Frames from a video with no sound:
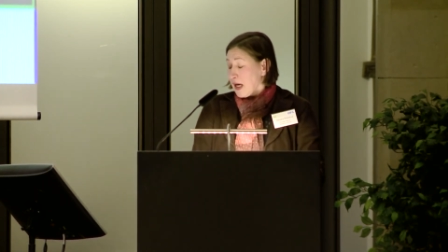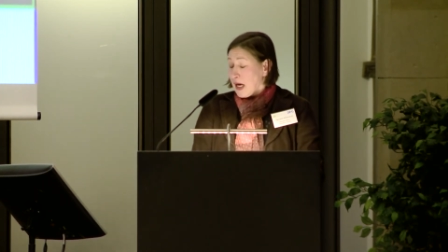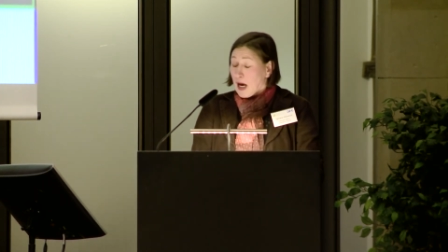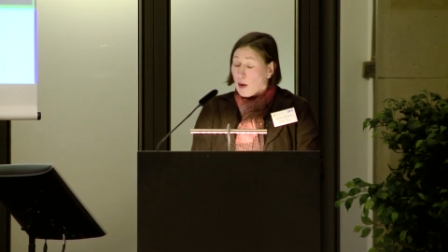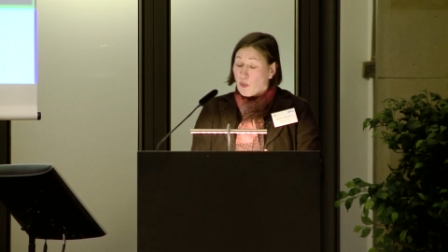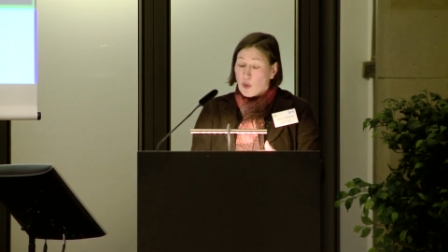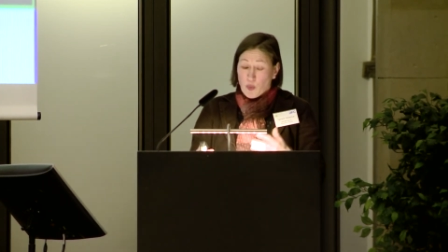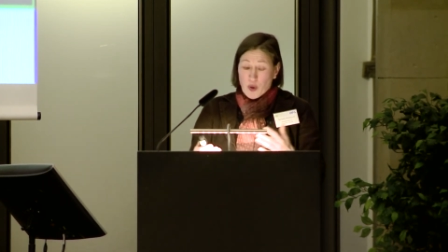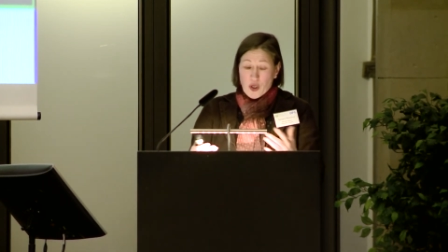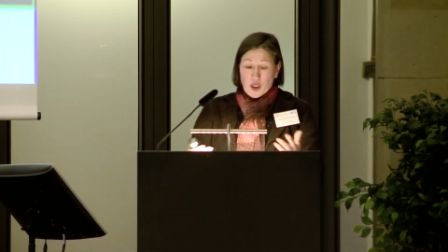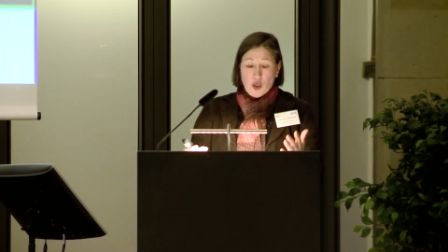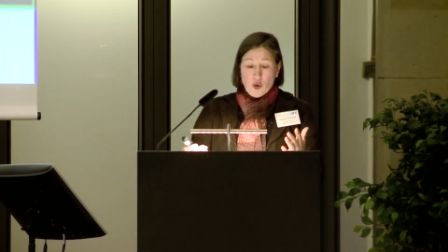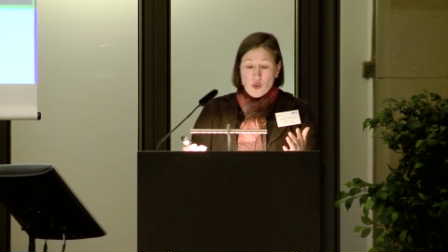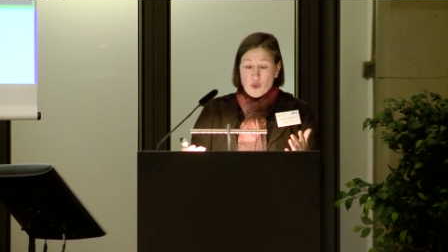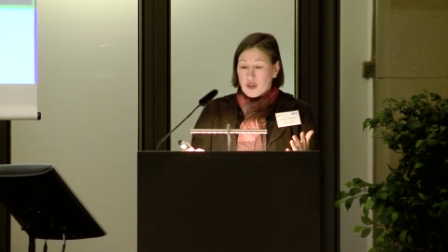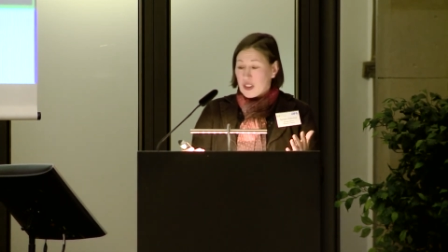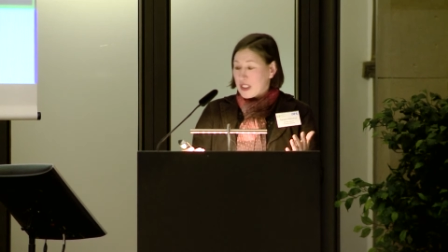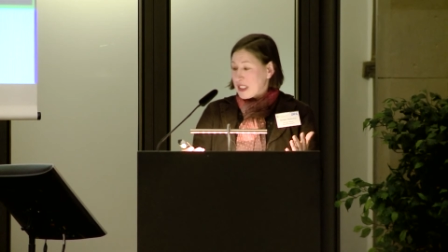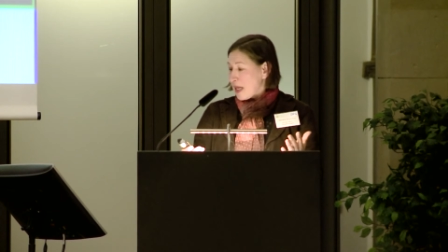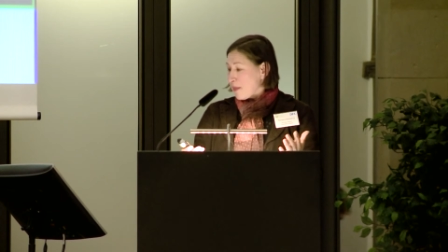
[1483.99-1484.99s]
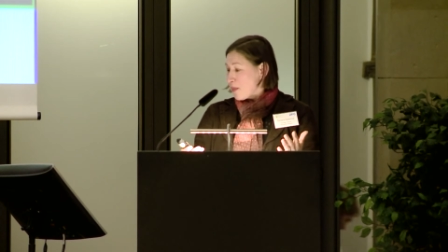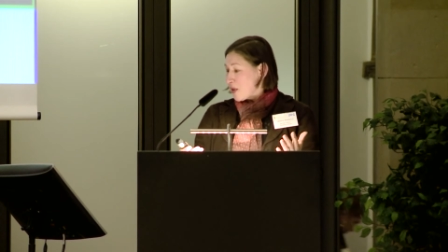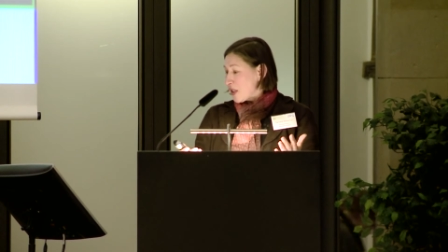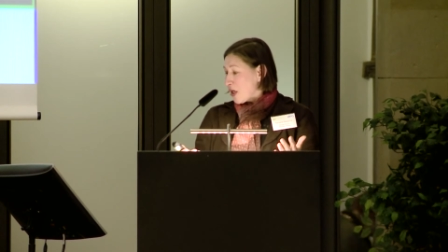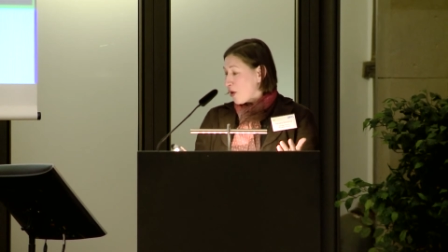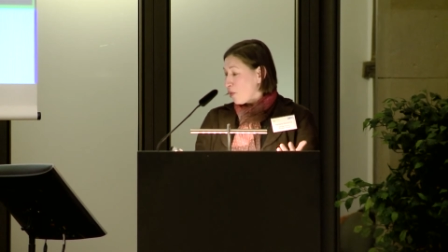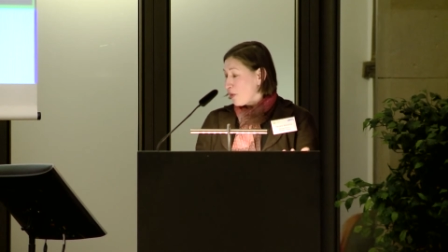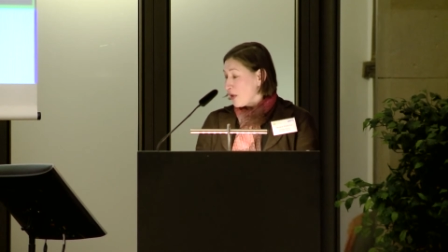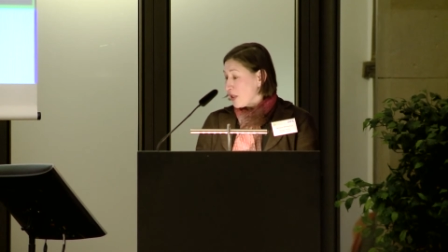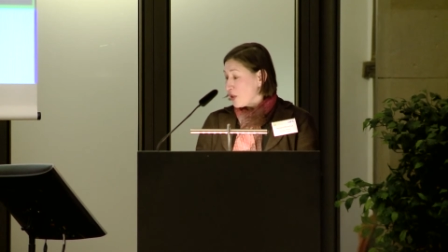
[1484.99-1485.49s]
And we're working on stem
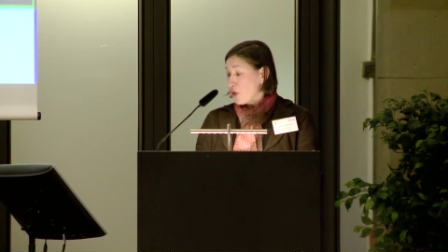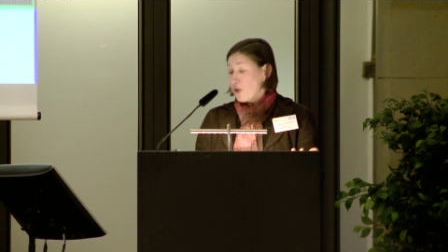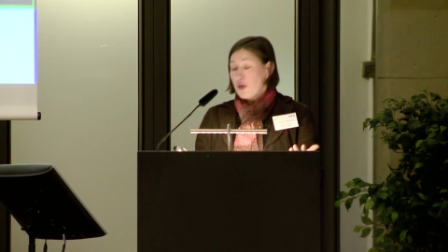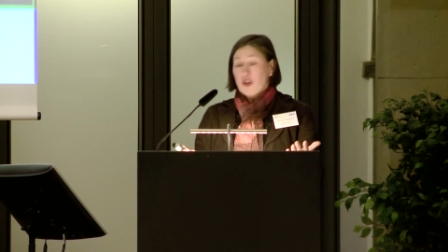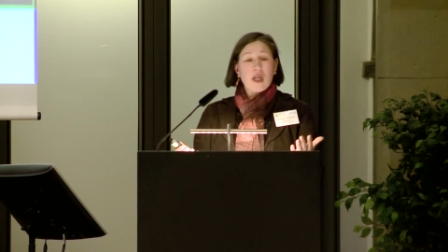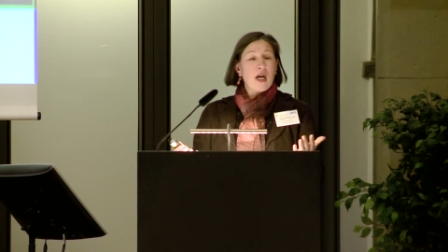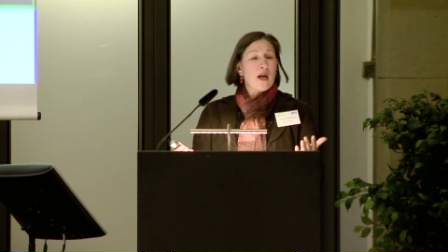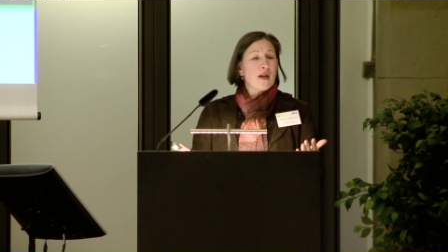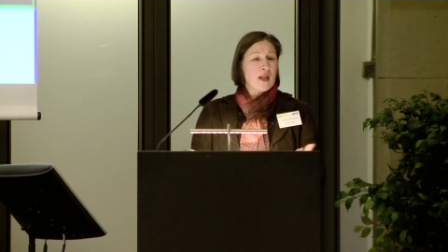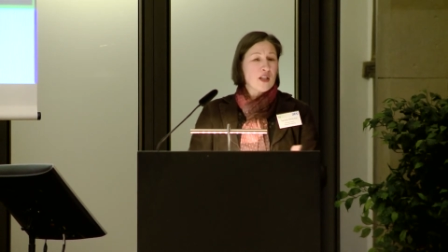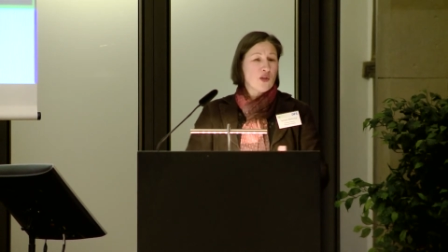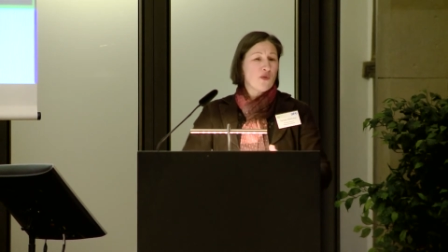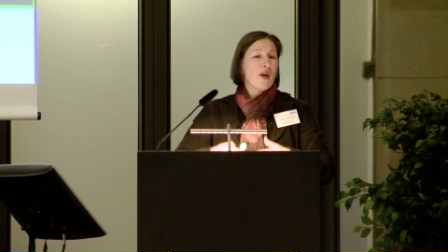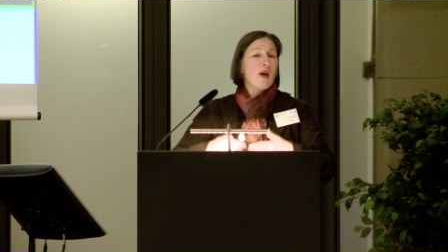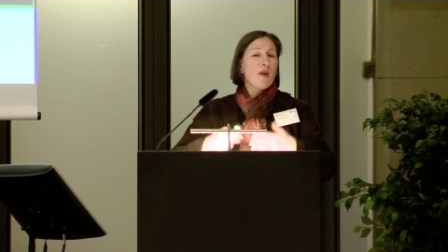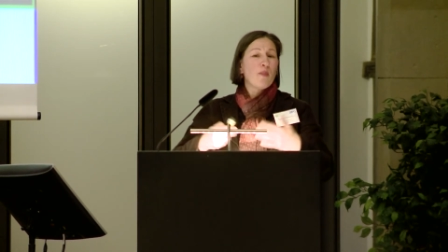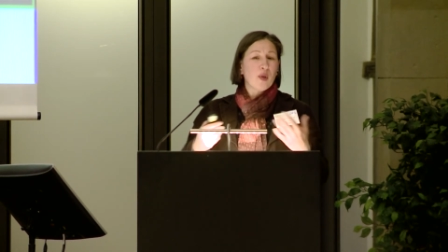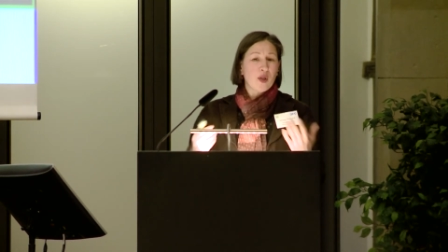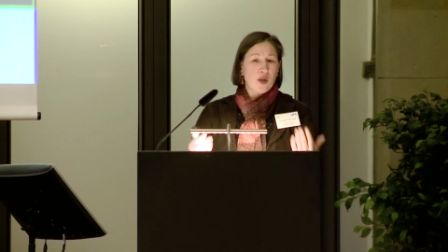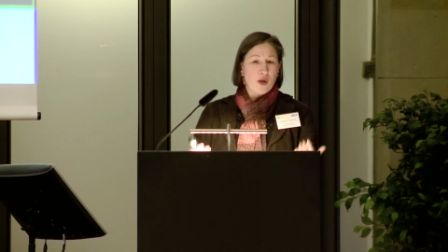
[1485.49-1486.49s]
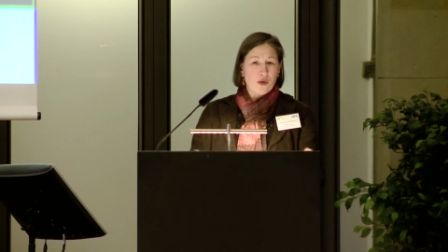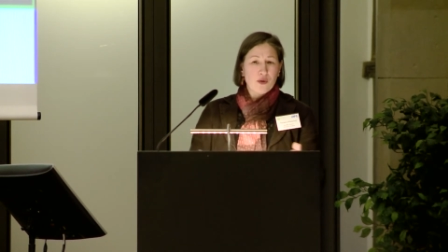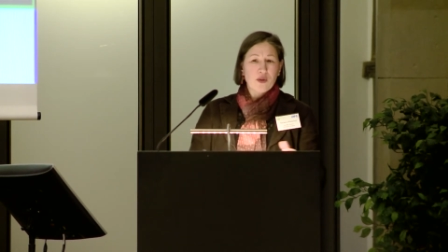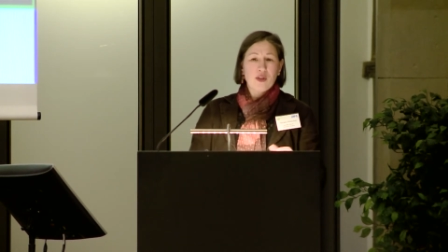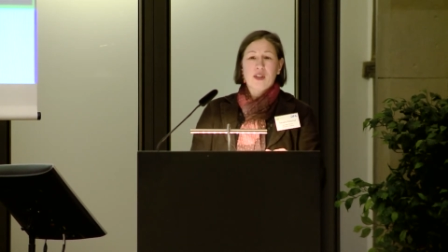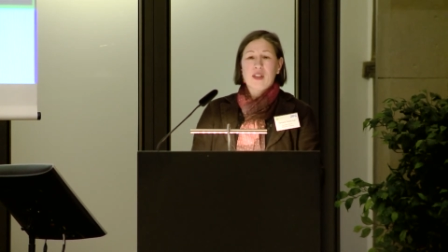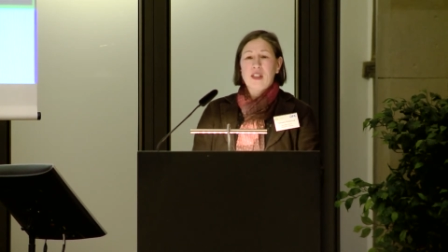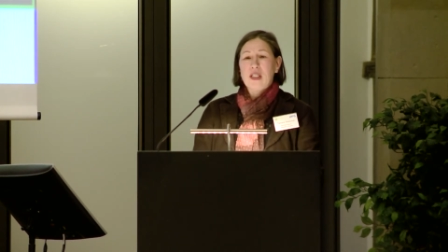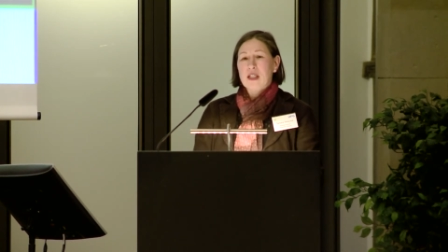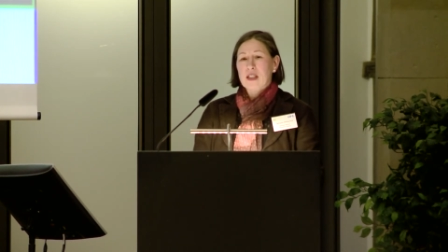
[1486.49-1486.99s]
cell research guidelines for embryos
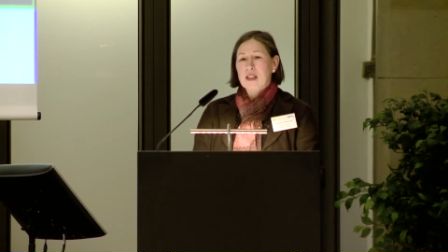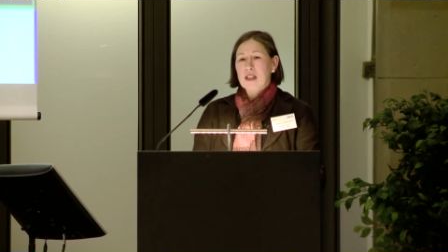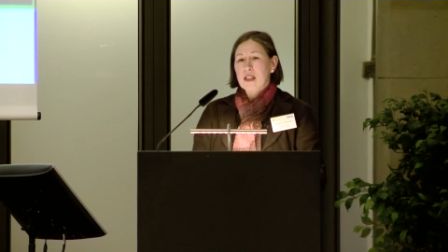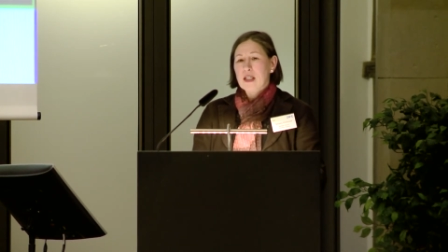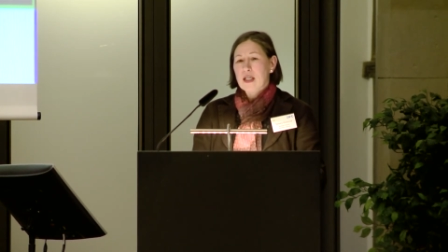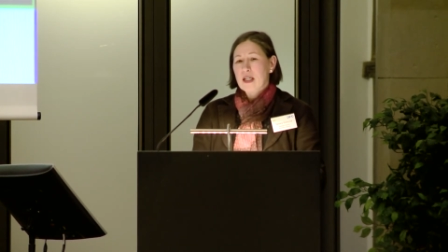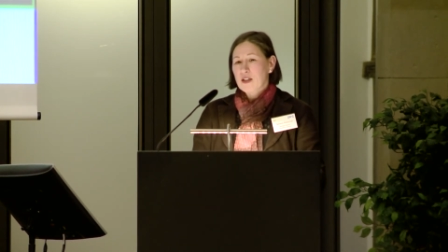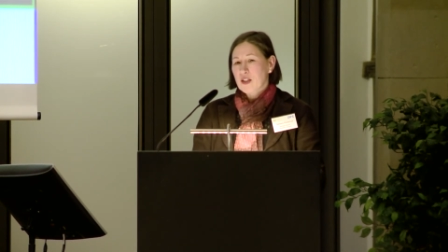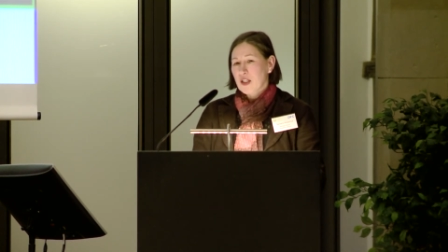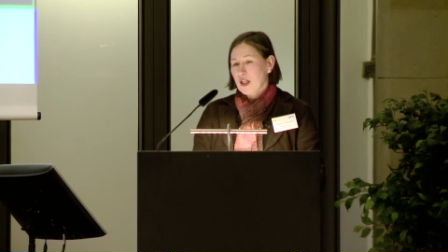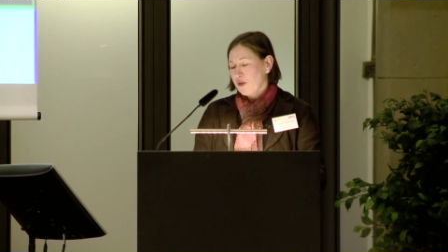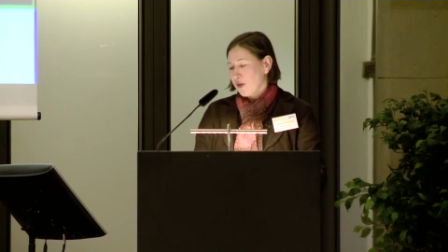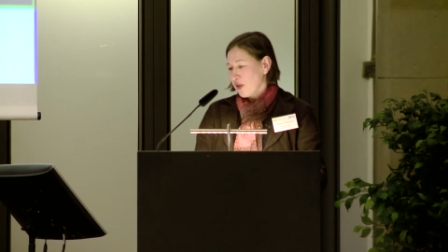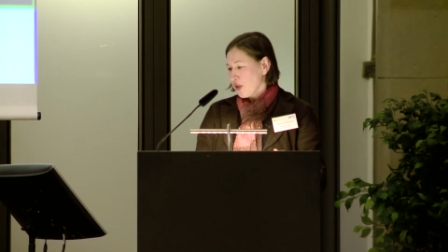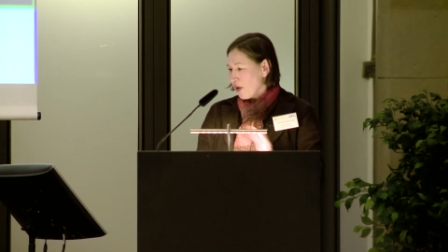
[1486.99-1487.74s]
and, and uh, et cetera.